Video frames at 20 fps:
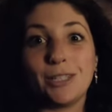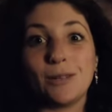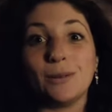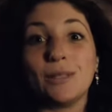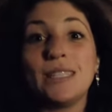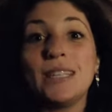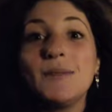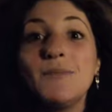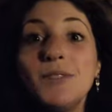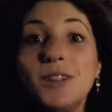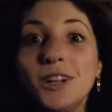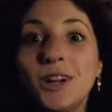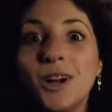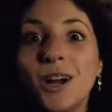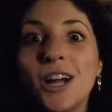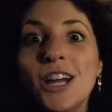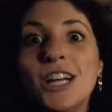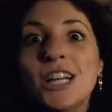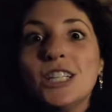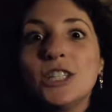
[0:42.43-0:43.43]
So
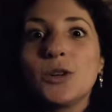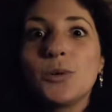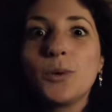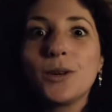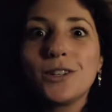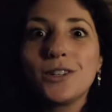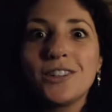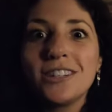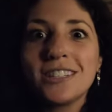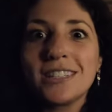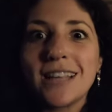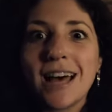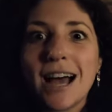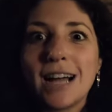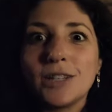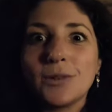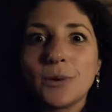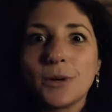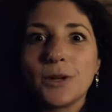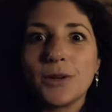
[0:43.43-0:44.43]
similar to Wilderness
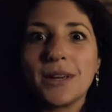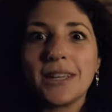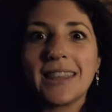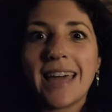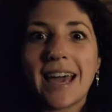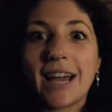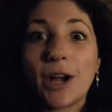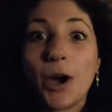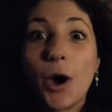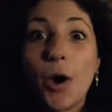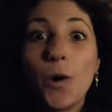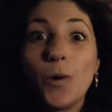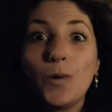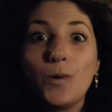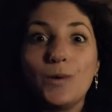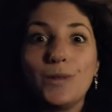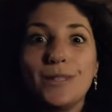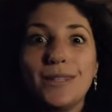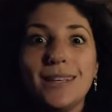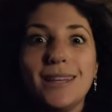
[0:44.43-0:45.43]
Lodge where you get that
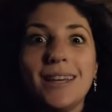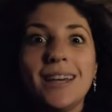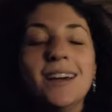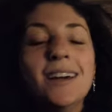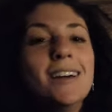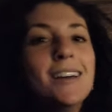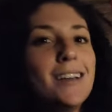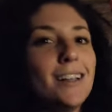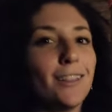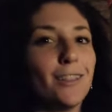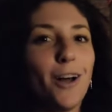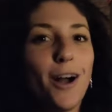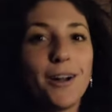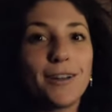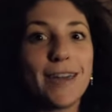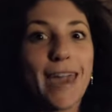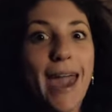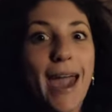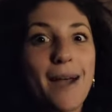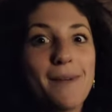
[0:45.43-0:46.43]
cozy
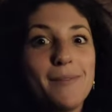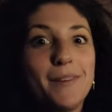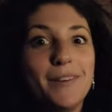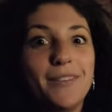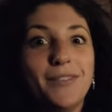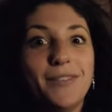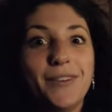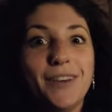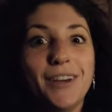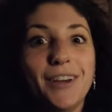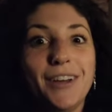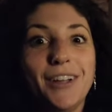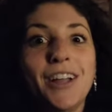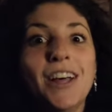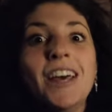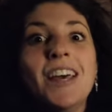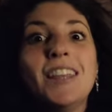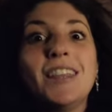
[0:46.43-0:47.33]
log cabin feel,